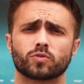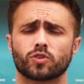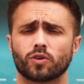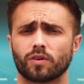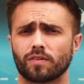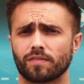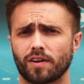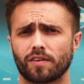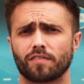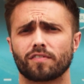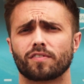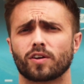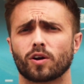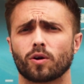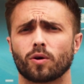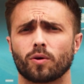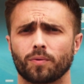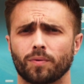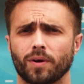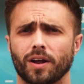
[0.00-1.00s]
So even if you
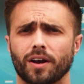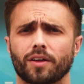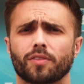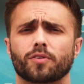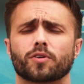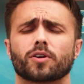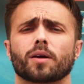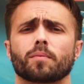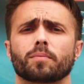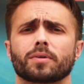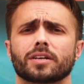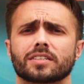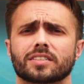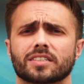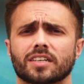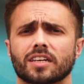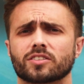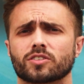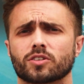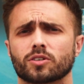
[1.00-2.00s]
own another company's
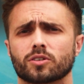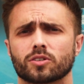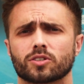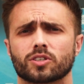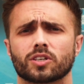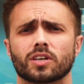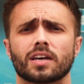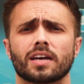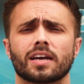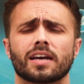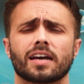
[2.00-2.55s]
sensors,